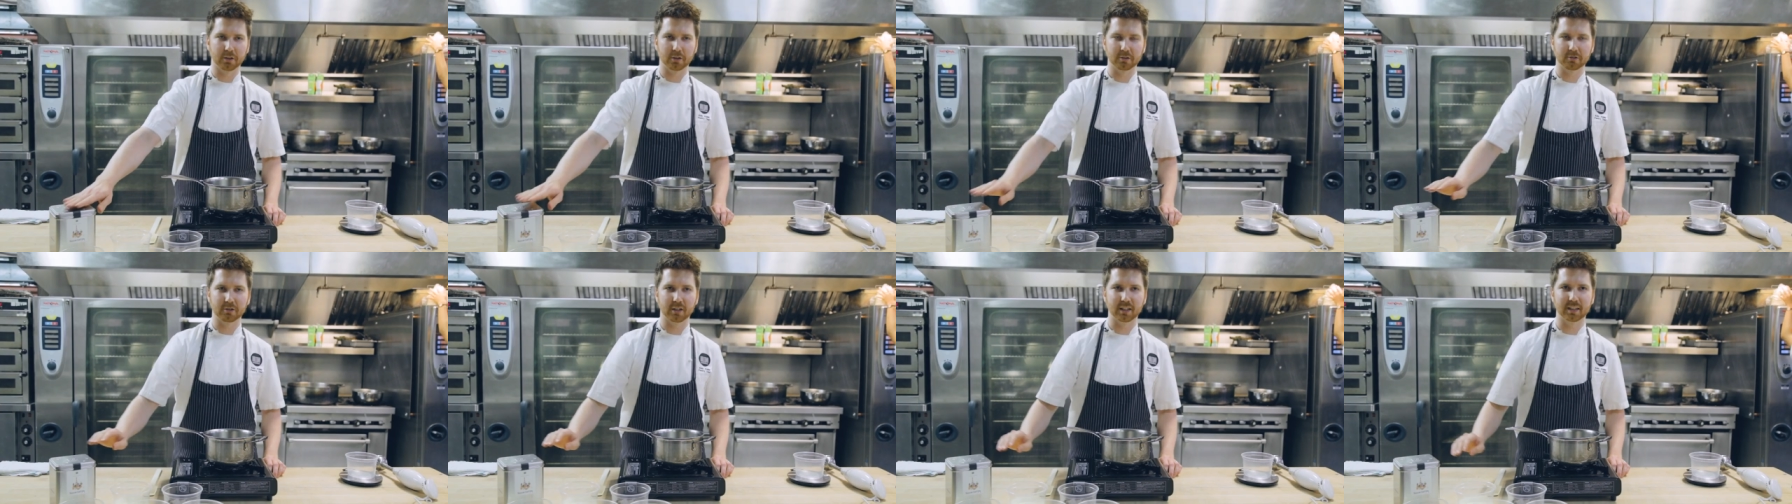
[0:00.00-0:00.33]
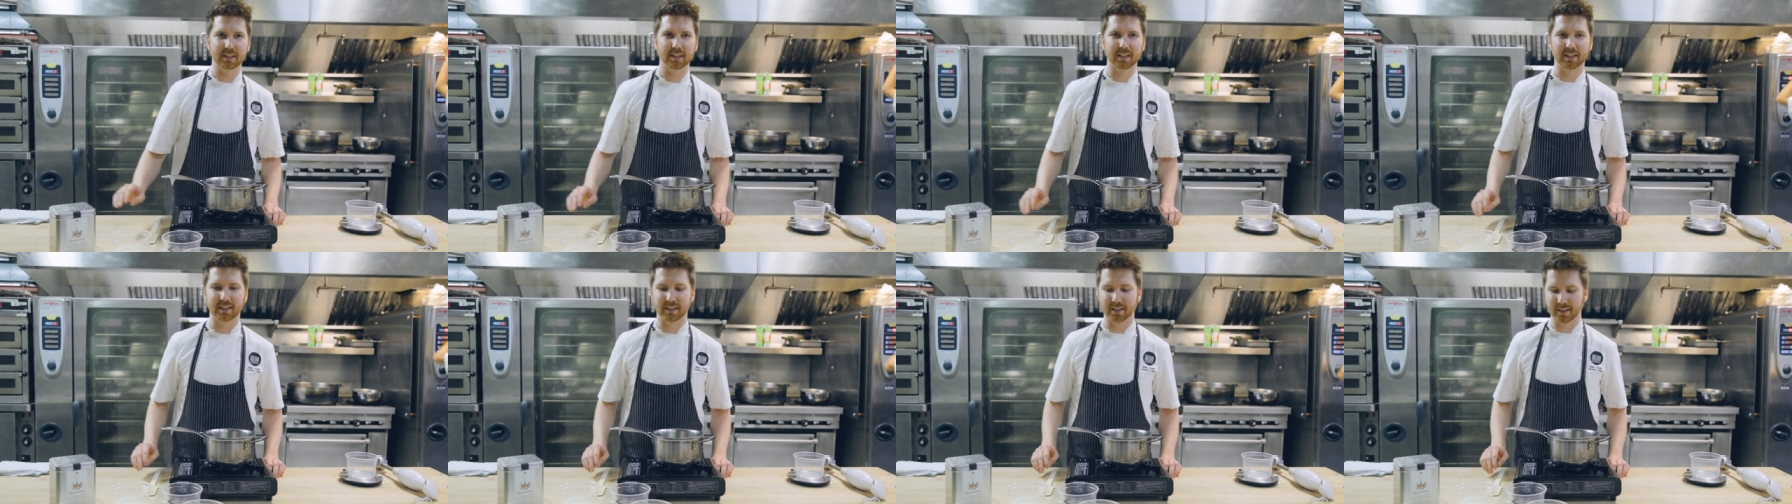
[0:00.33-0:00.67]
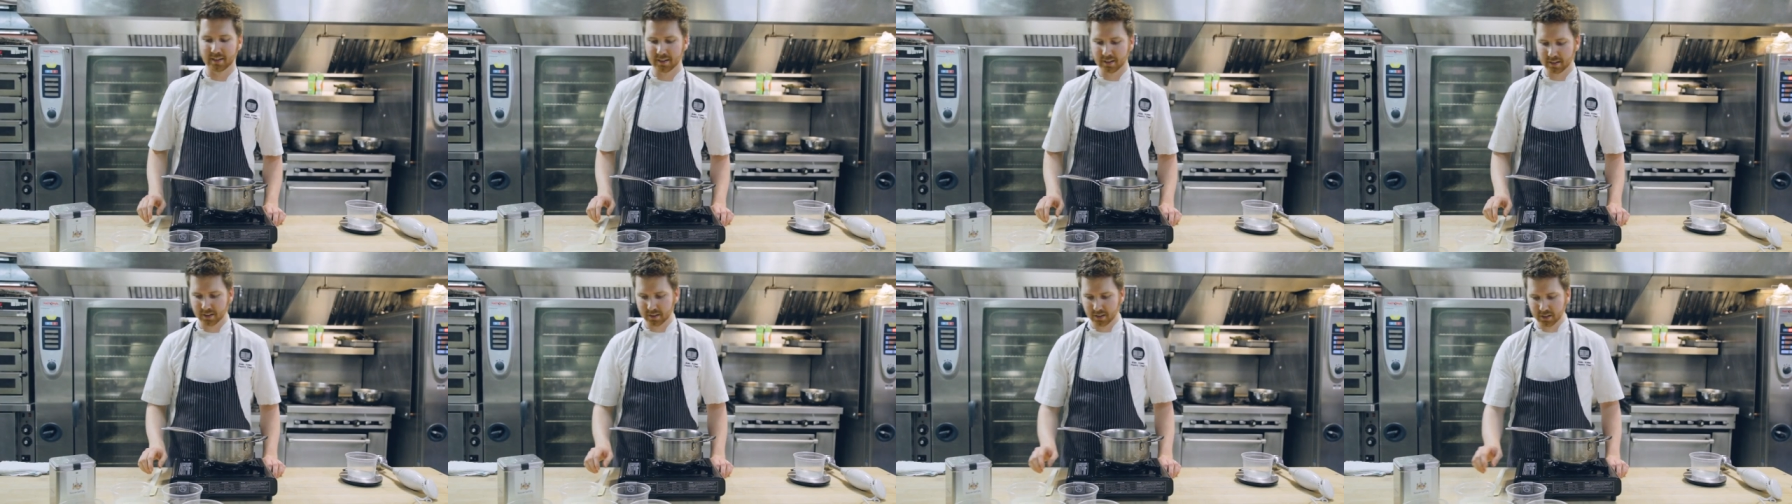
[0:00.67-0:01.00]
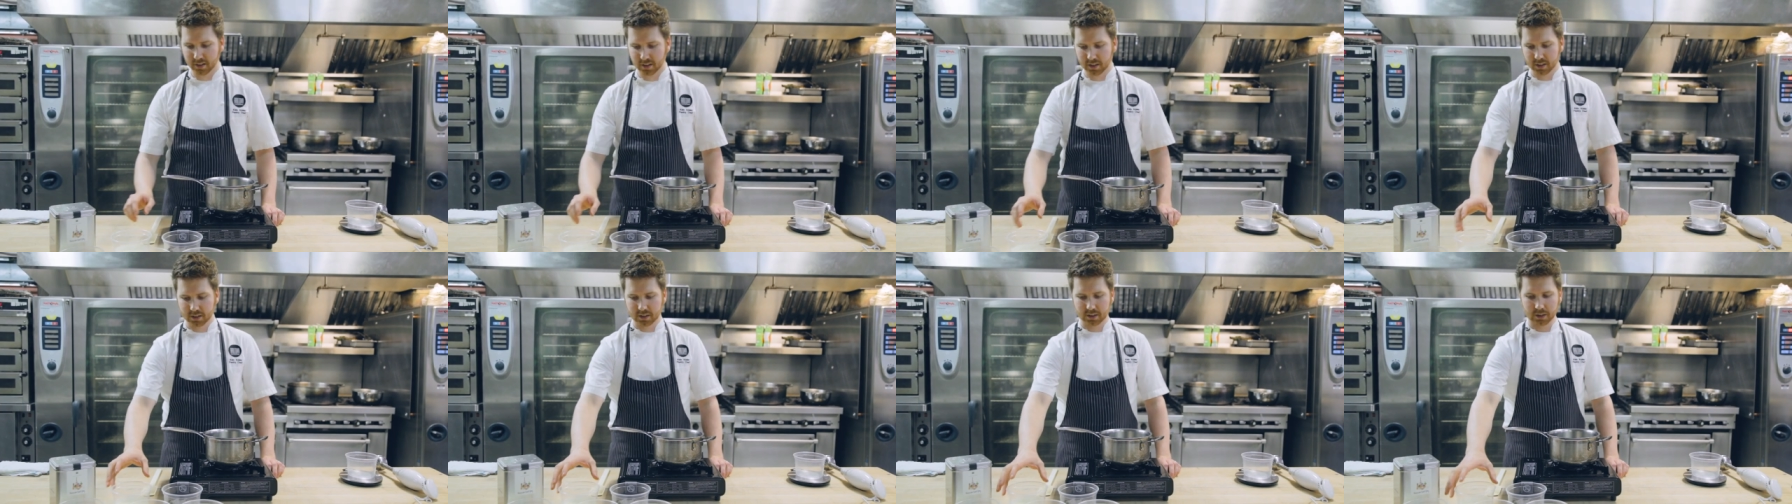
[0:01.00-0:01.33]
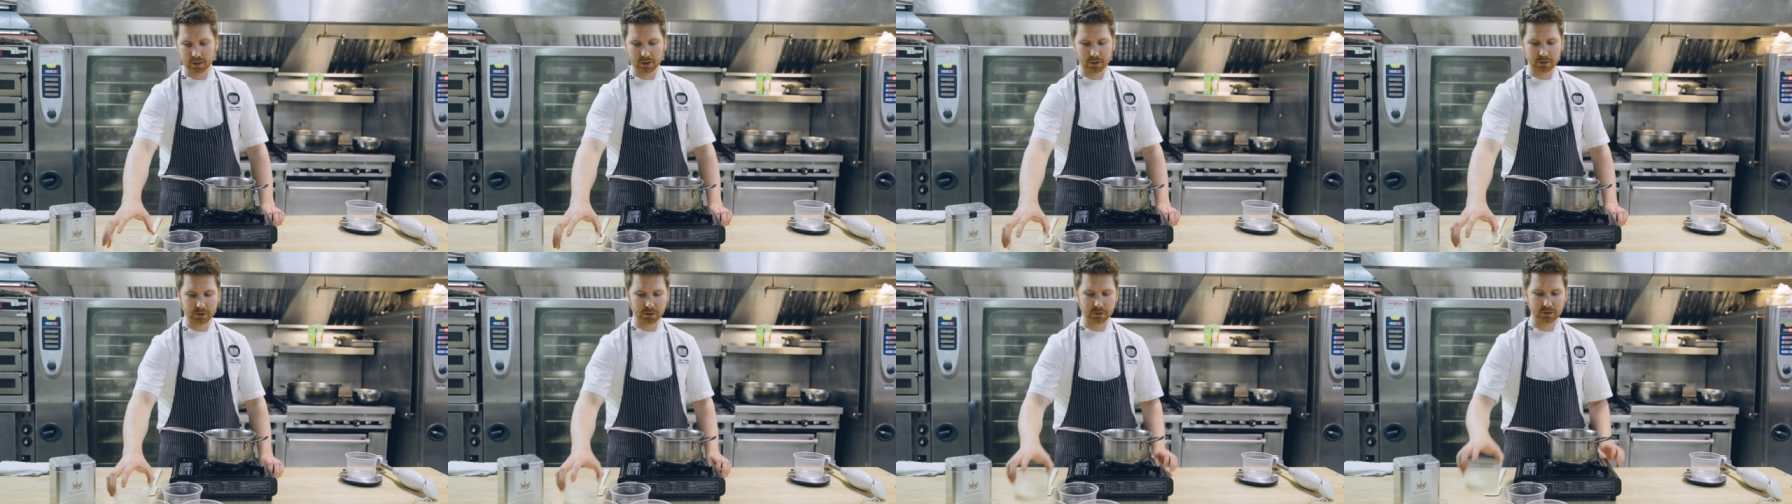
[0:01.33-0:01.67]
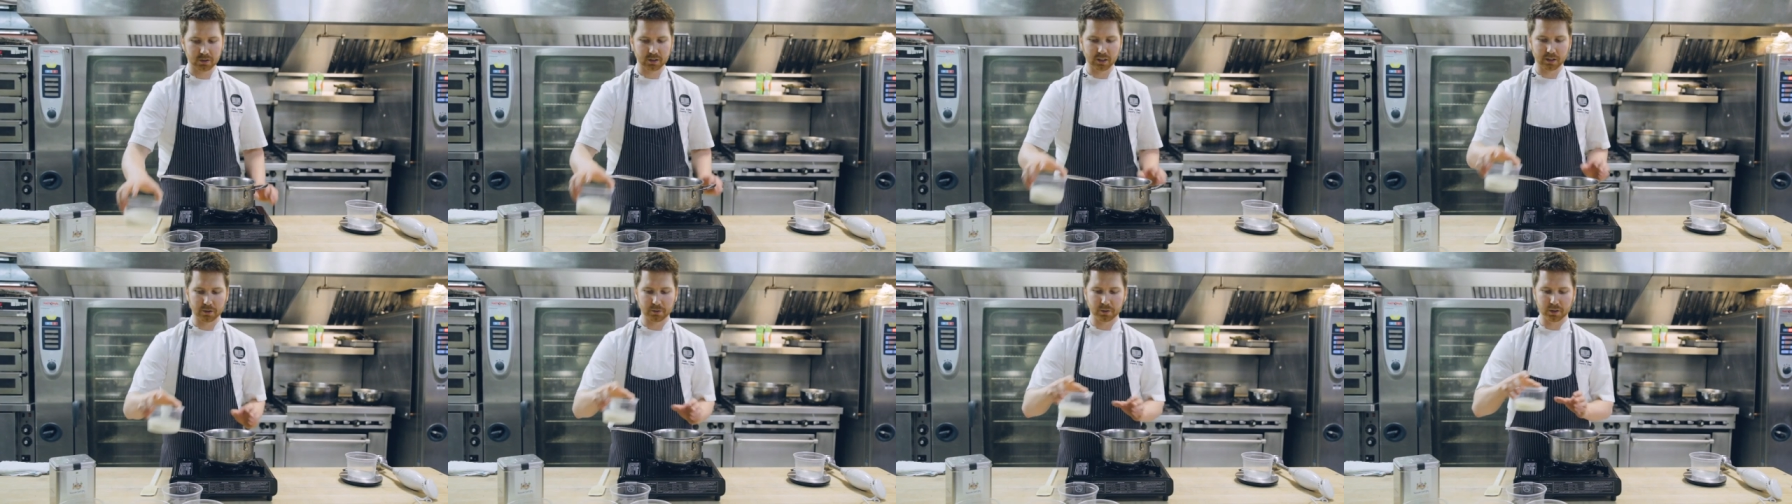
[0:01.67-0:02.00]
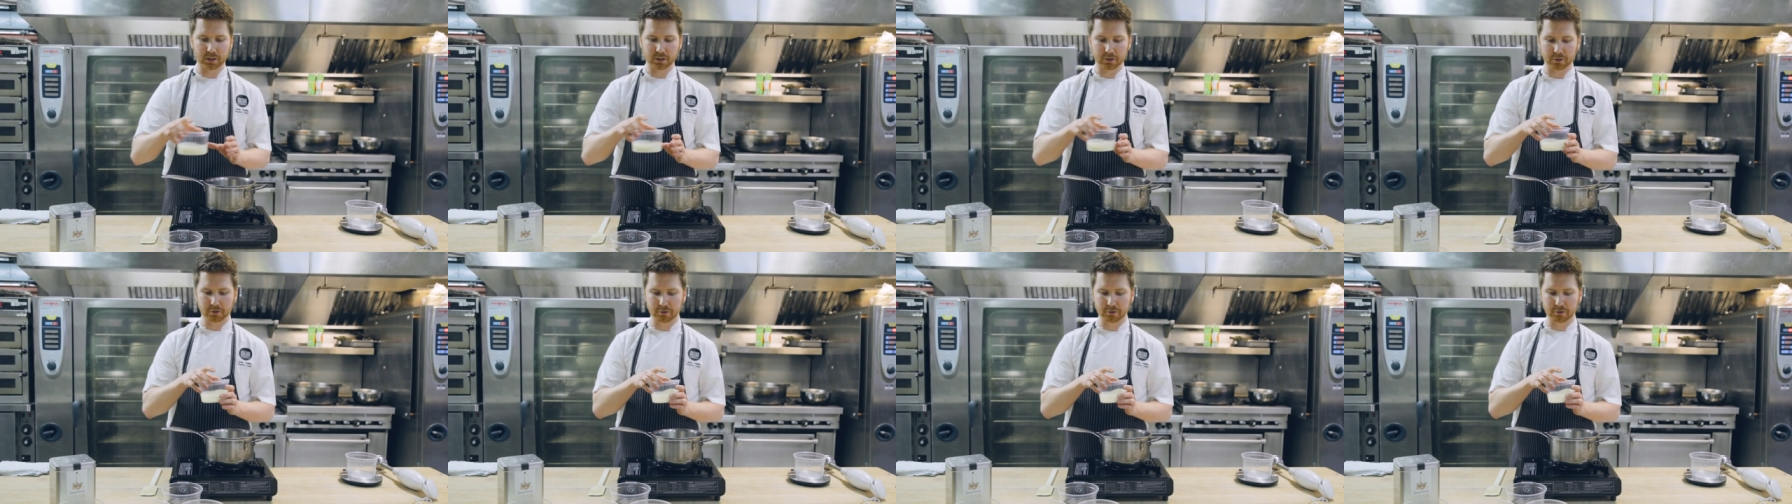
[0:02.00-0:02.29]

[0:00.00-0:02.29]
Earl Grey tea. So you start with your